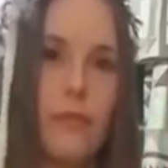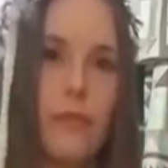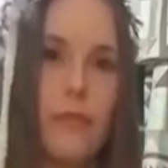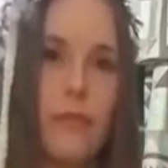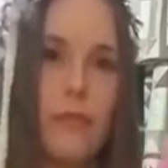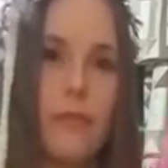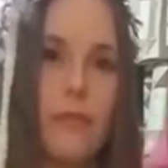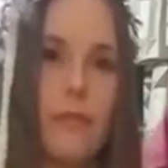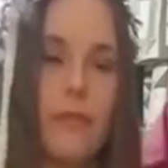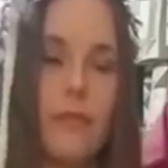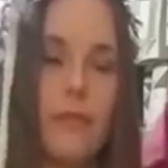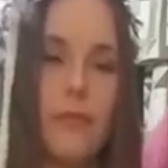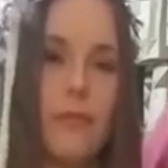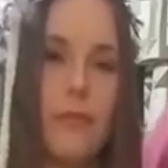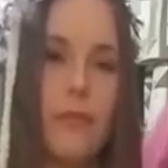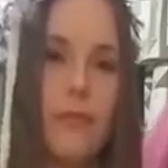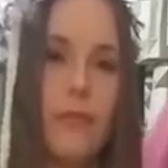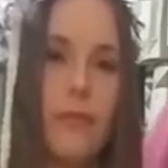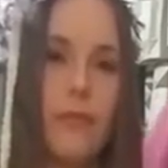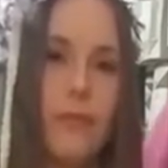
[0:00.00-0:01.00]

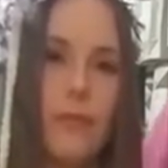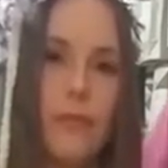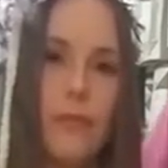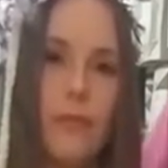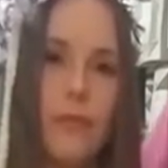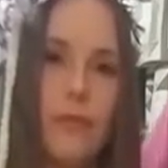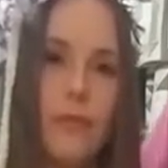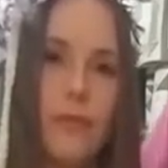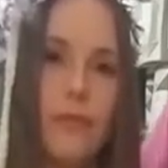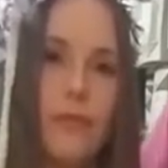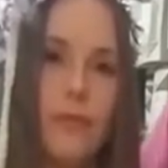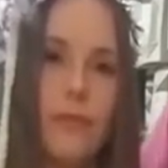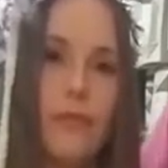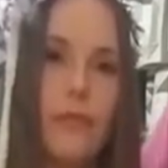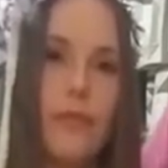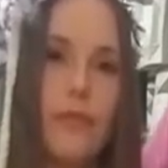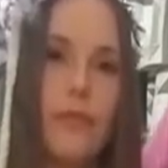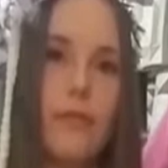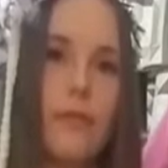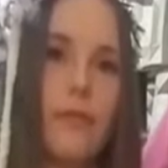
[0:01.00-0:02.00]

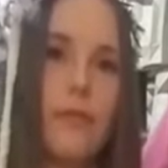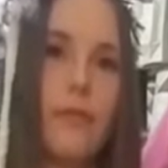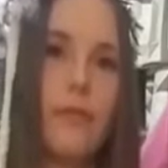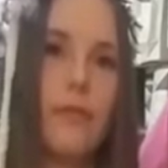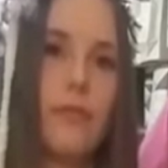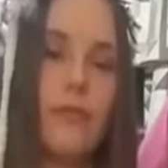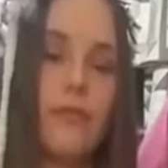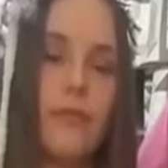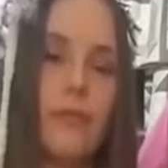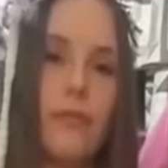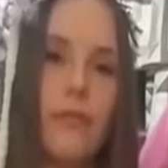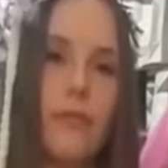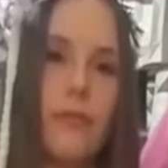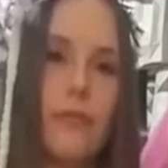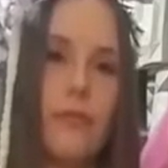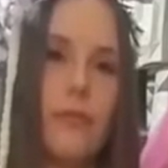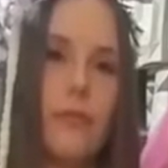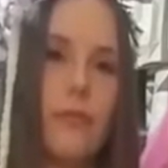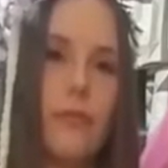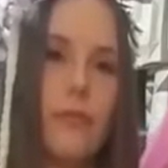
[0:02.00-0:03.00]

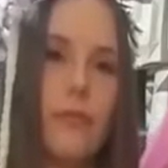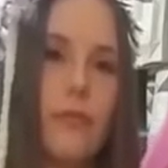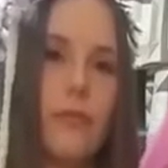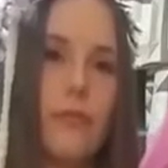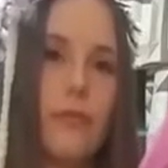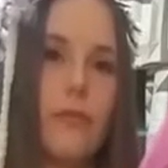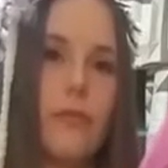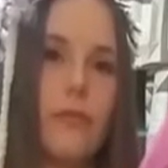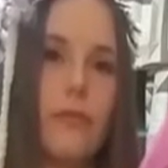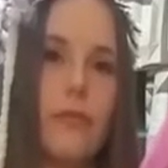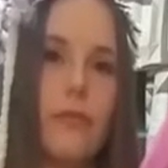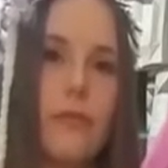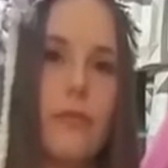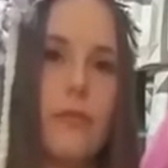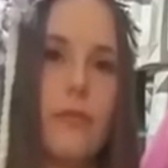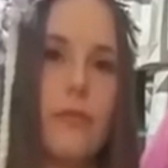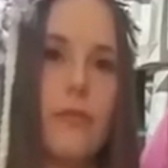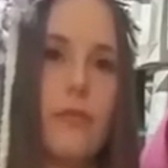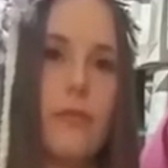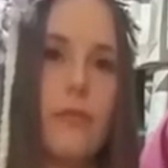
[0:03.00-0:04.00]

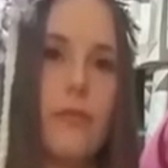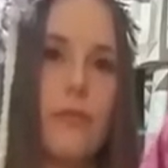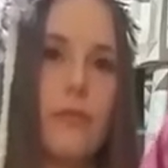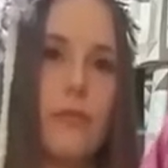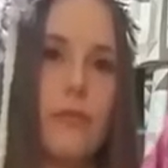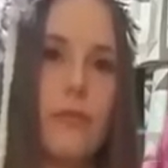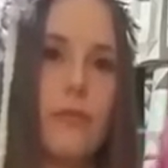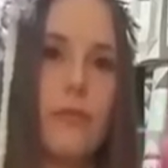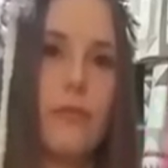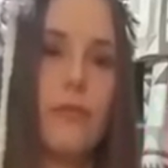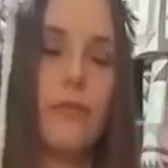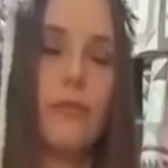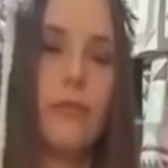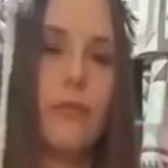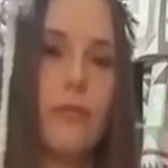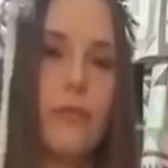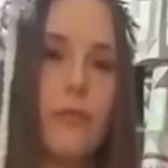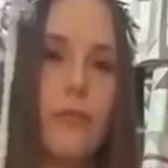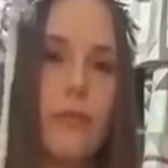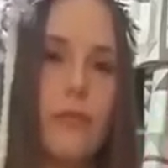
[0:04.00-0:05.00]

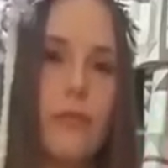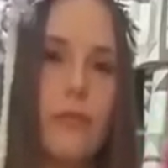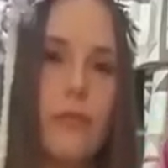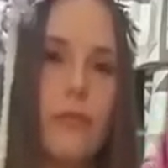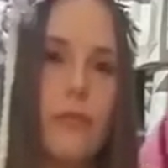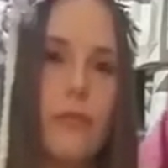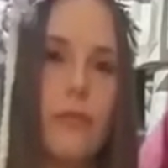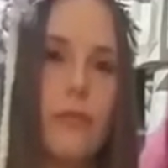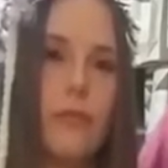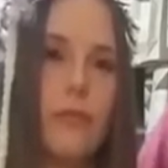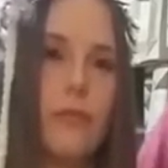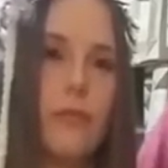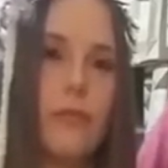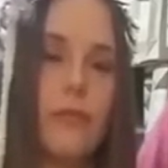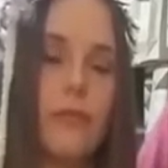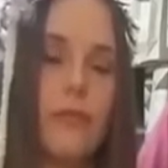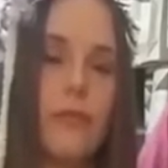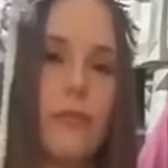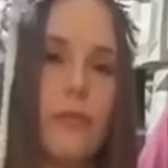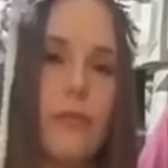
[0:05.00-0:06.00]
The person shown says nothing.